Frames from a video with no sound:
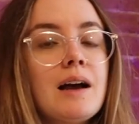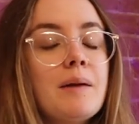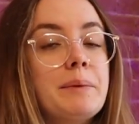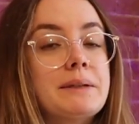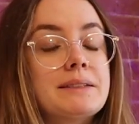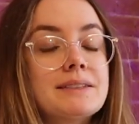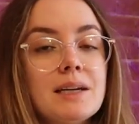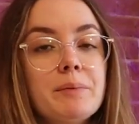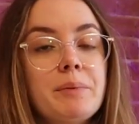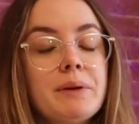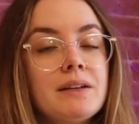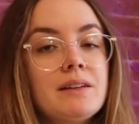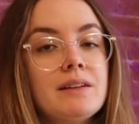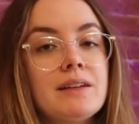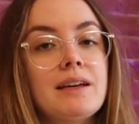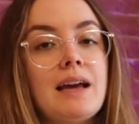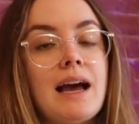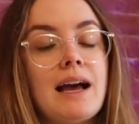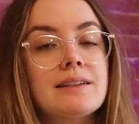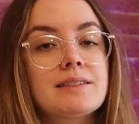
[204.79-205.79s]
But
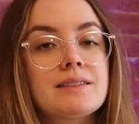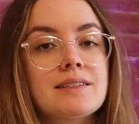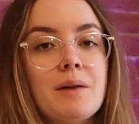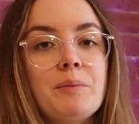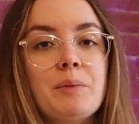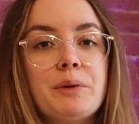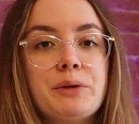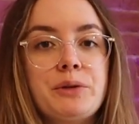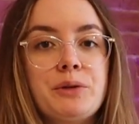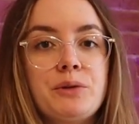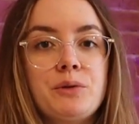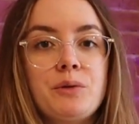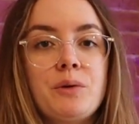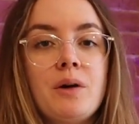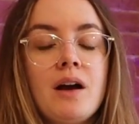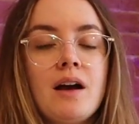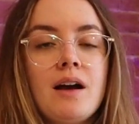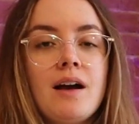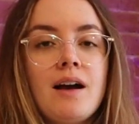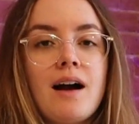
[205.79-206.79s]
typically, as someone who
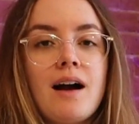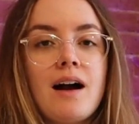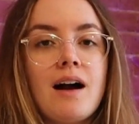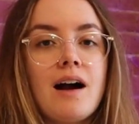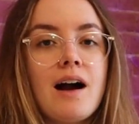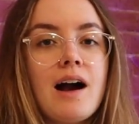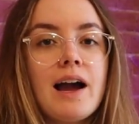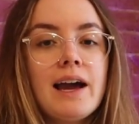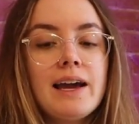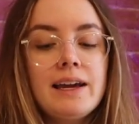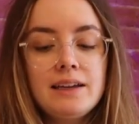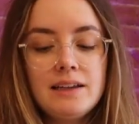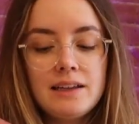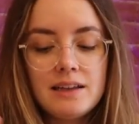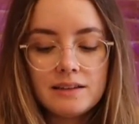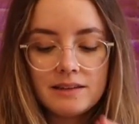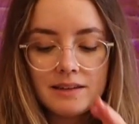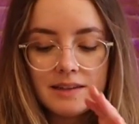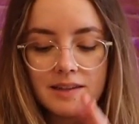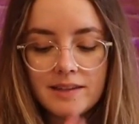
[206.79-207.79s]

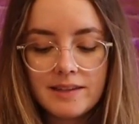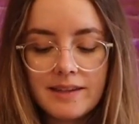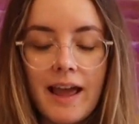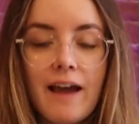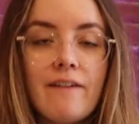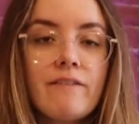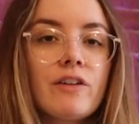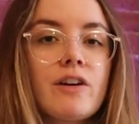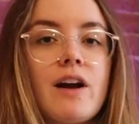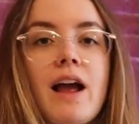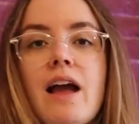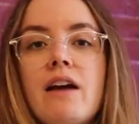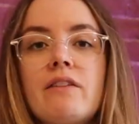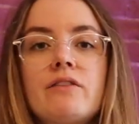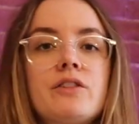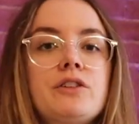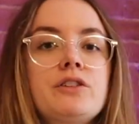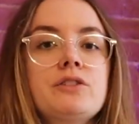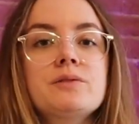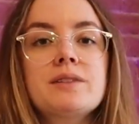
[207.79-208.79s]
I never
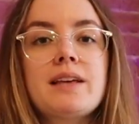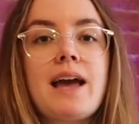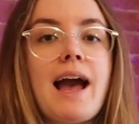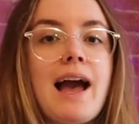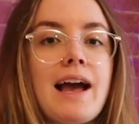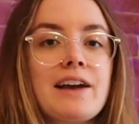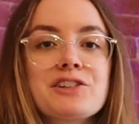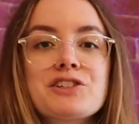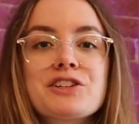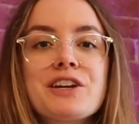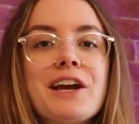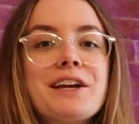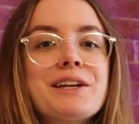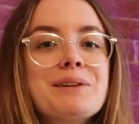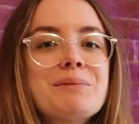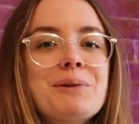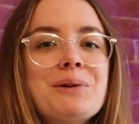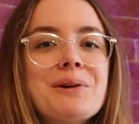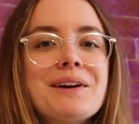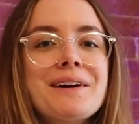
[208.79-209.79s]
ever use cash
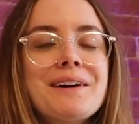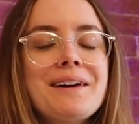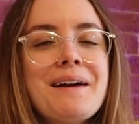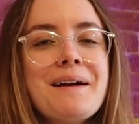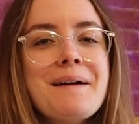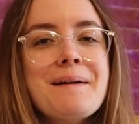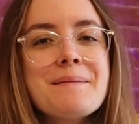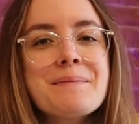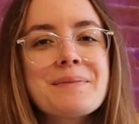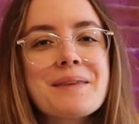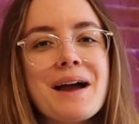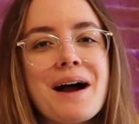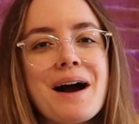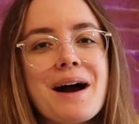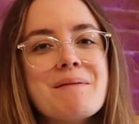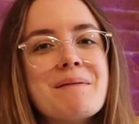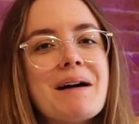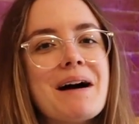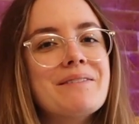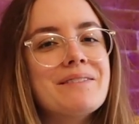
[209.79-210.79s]
anymore,
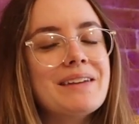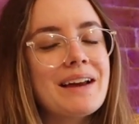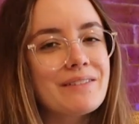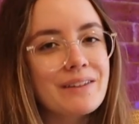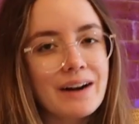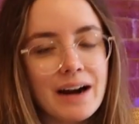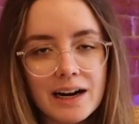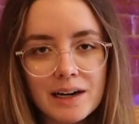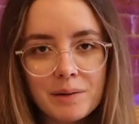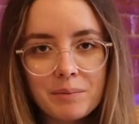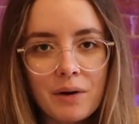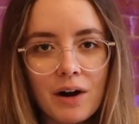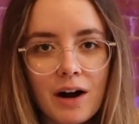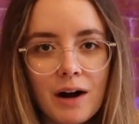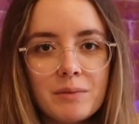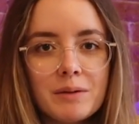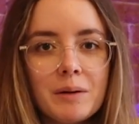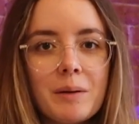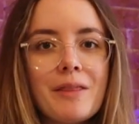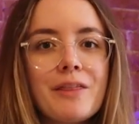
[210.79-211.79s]
I've never had a
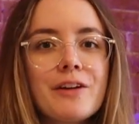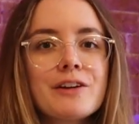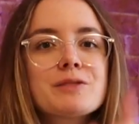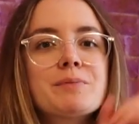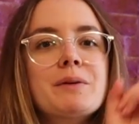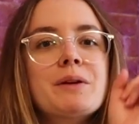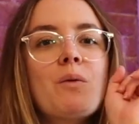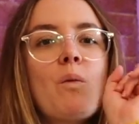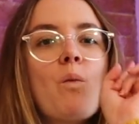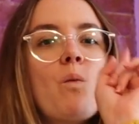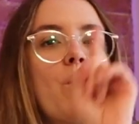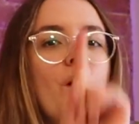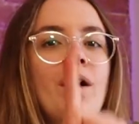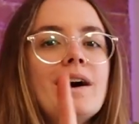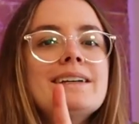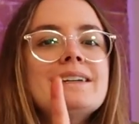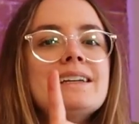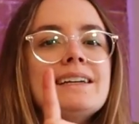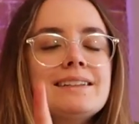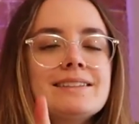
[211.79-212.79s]
problem. There's been
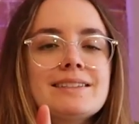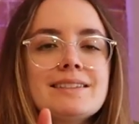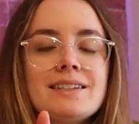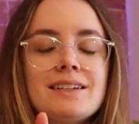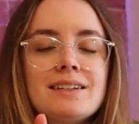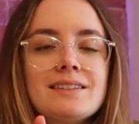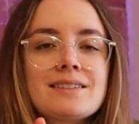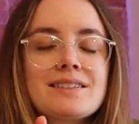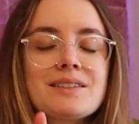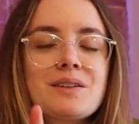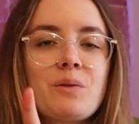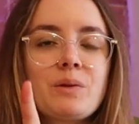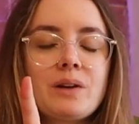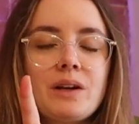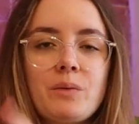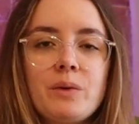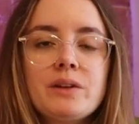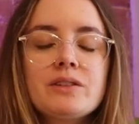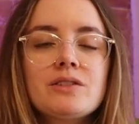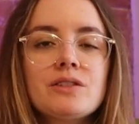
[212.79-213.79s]
one instance when
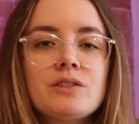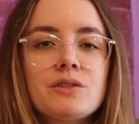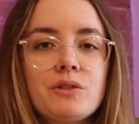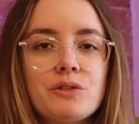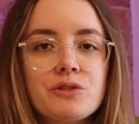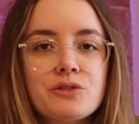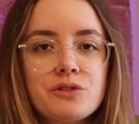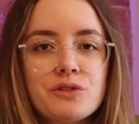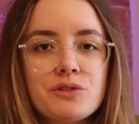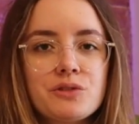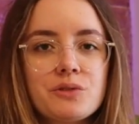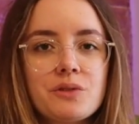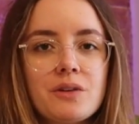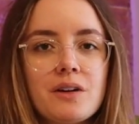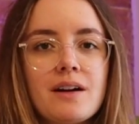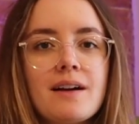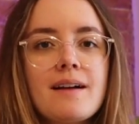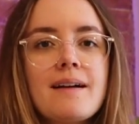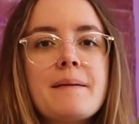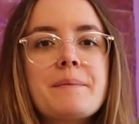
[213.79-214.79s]
I went to the grocery
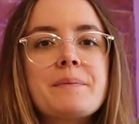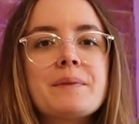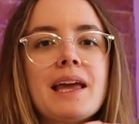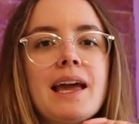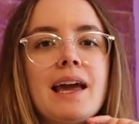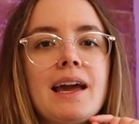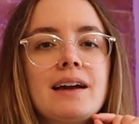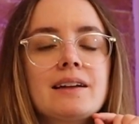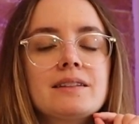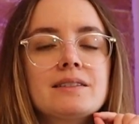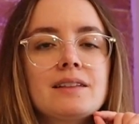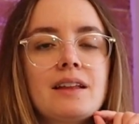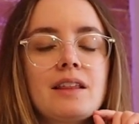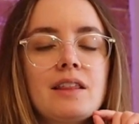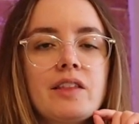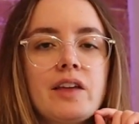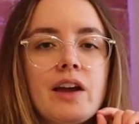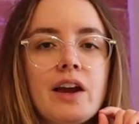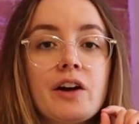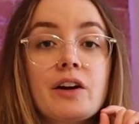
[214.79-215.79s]
store and
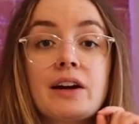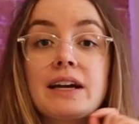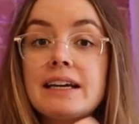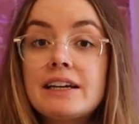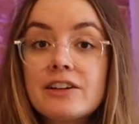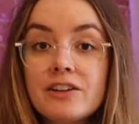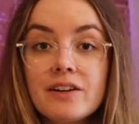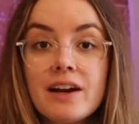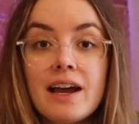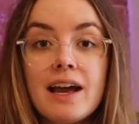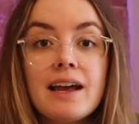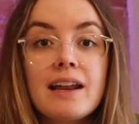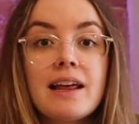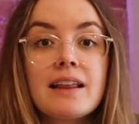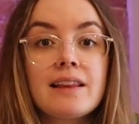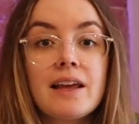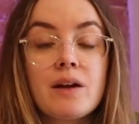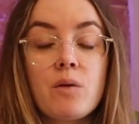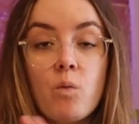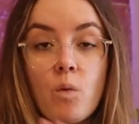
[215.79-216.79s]
their internet,
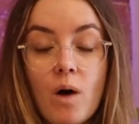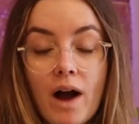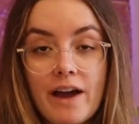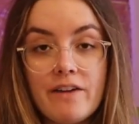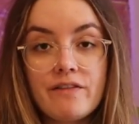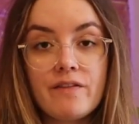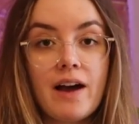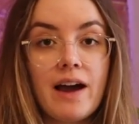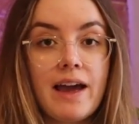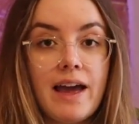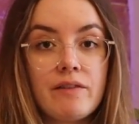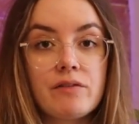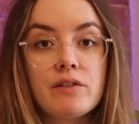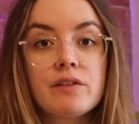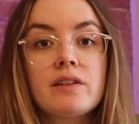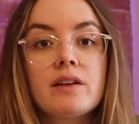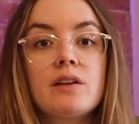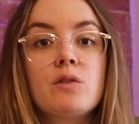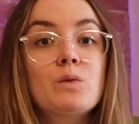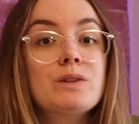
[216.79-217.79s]
like Wi-Fi,
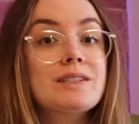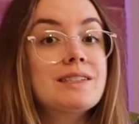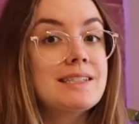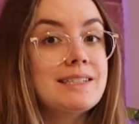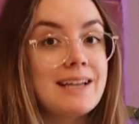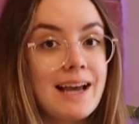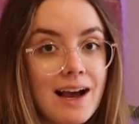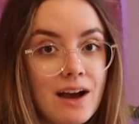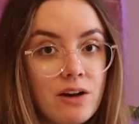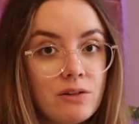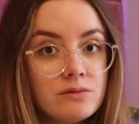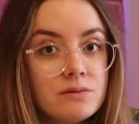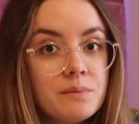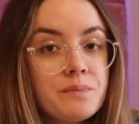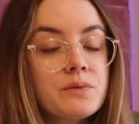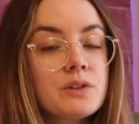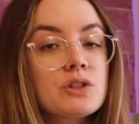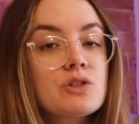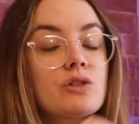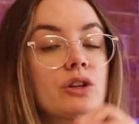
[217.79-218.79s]
everything was down,
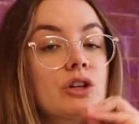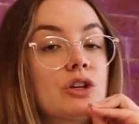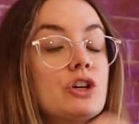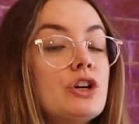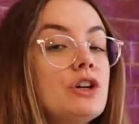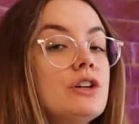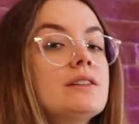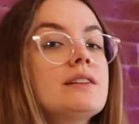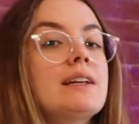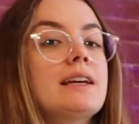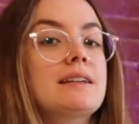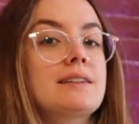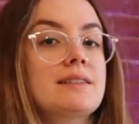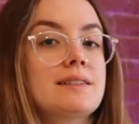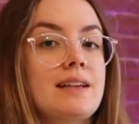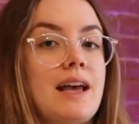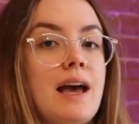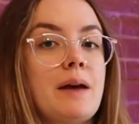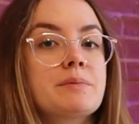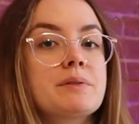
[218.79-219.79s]
so they couldn't
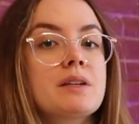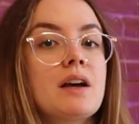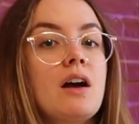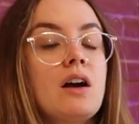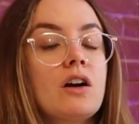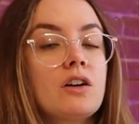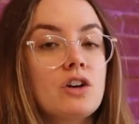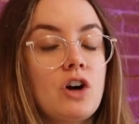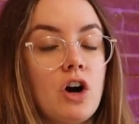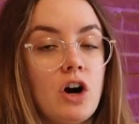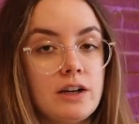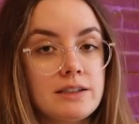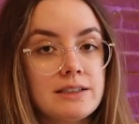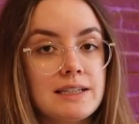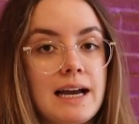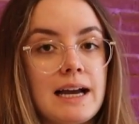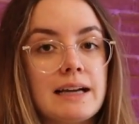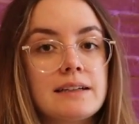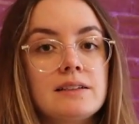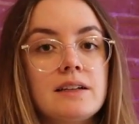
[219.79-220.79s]
accept
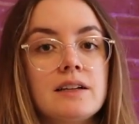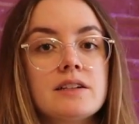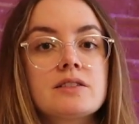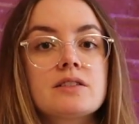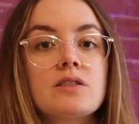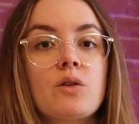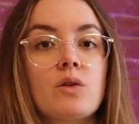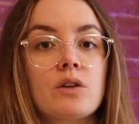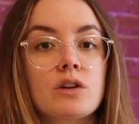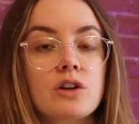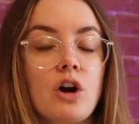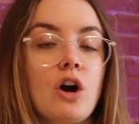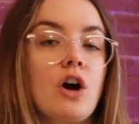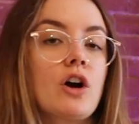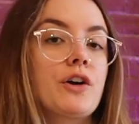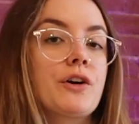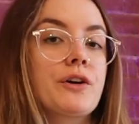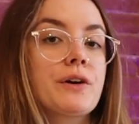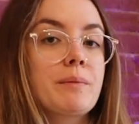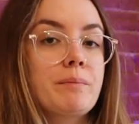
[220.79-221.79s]
contactless or
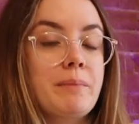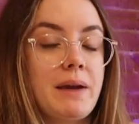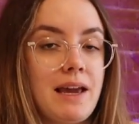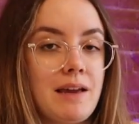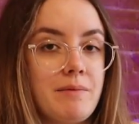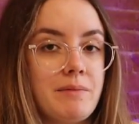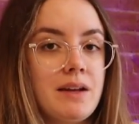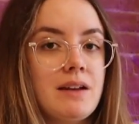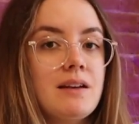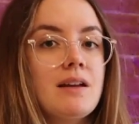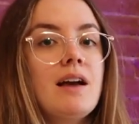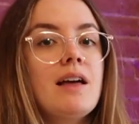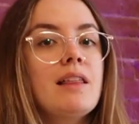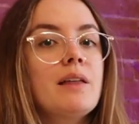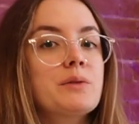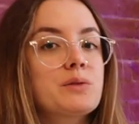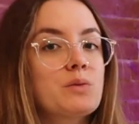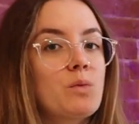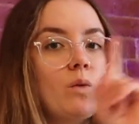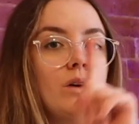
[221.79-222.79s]
card payment.
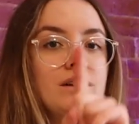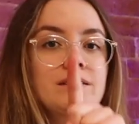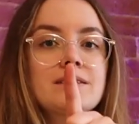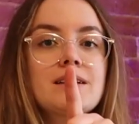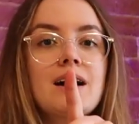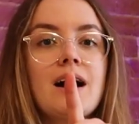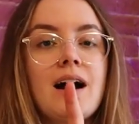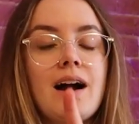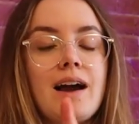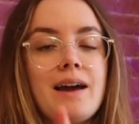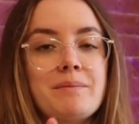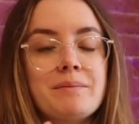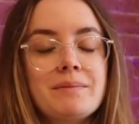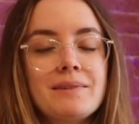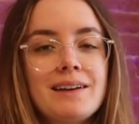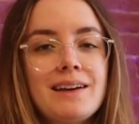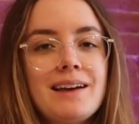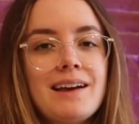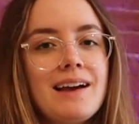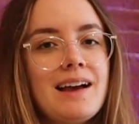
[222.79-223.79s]
That was one time,
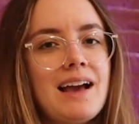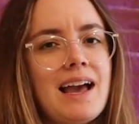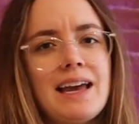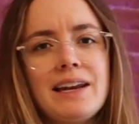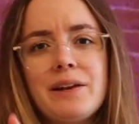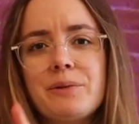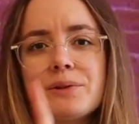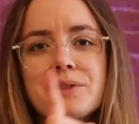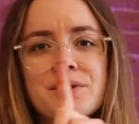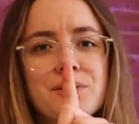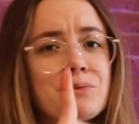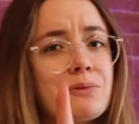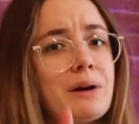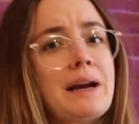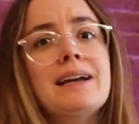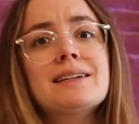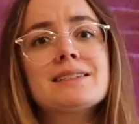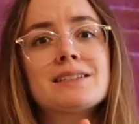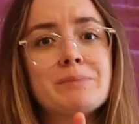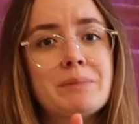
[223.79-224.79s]
and it was a
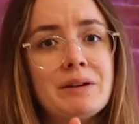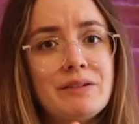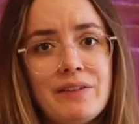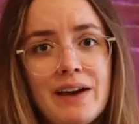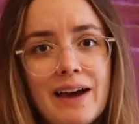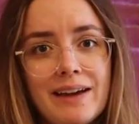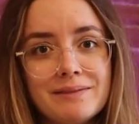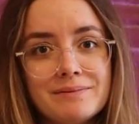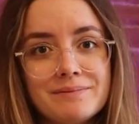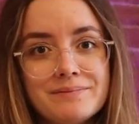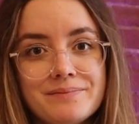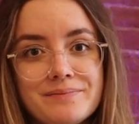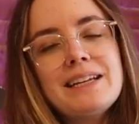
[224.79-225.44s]
random event.